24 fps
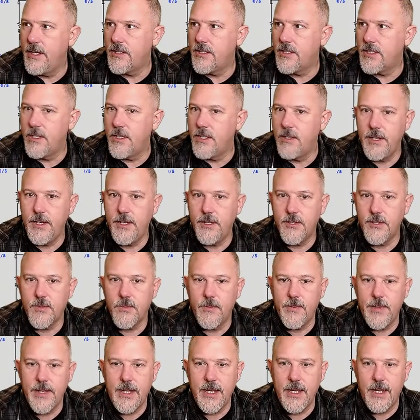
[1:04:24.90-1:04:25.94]
So here's what
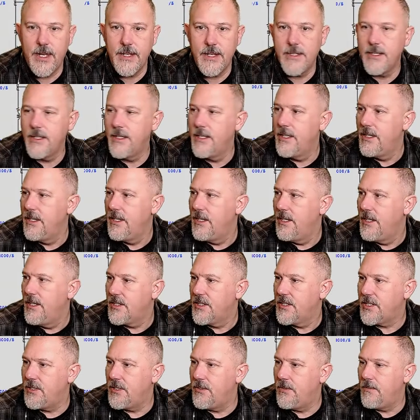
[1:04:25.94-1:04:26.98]
we got.
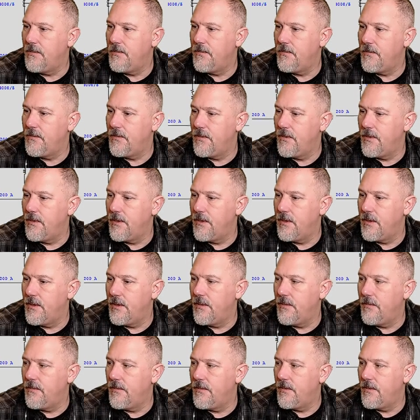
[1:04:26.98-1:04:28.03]
So
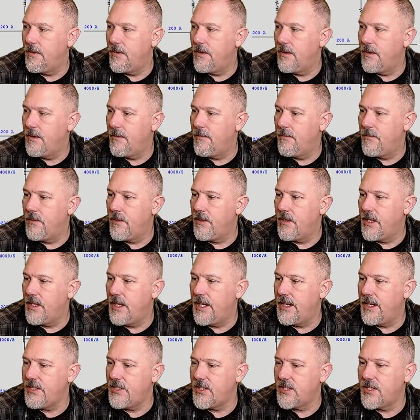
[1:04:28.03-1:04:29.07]

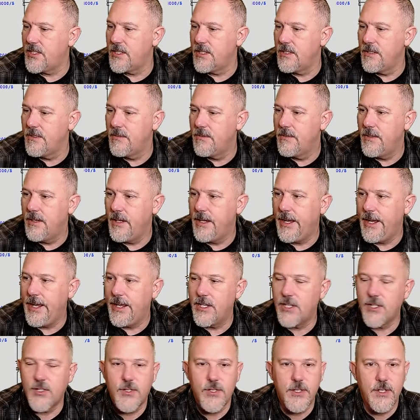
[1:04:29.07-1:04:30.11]
this
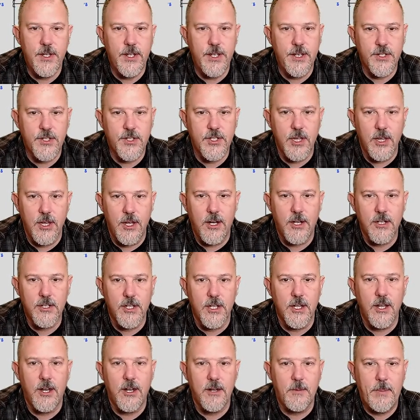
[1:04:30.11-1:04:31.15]
is, is log to
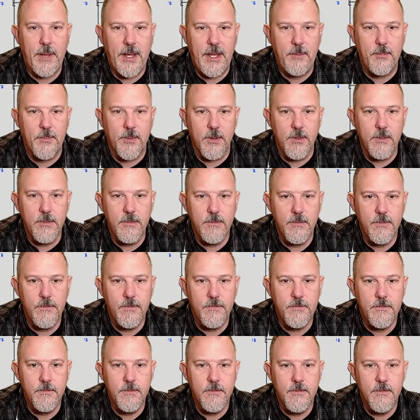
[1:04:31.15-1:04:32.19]
log paper.
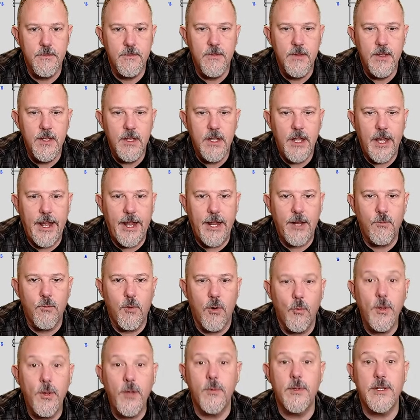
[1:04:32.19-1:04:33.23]
And what
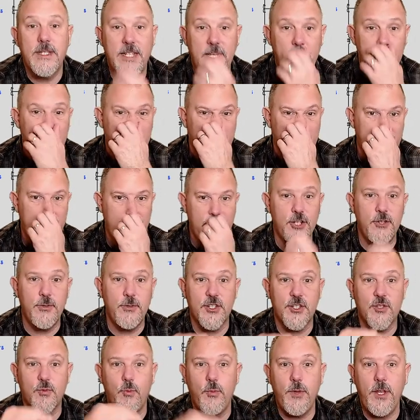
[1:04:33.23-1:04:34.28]
we would typically do
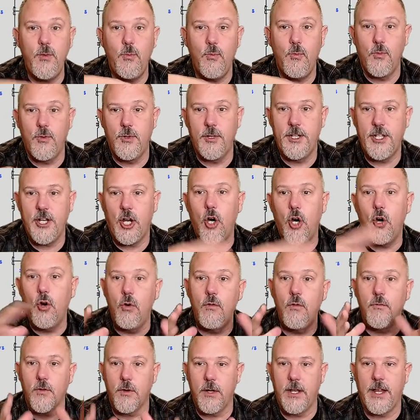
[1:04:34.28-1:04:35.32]
is we would
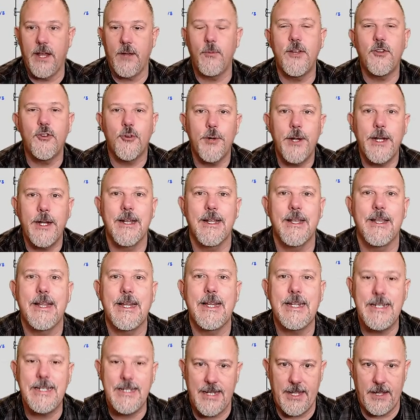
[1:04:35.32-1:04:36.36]
overlay, we create a
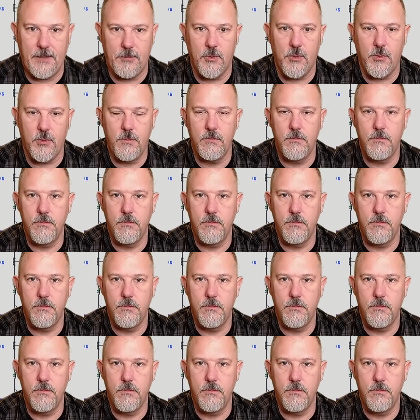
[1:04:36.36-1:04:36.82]
light table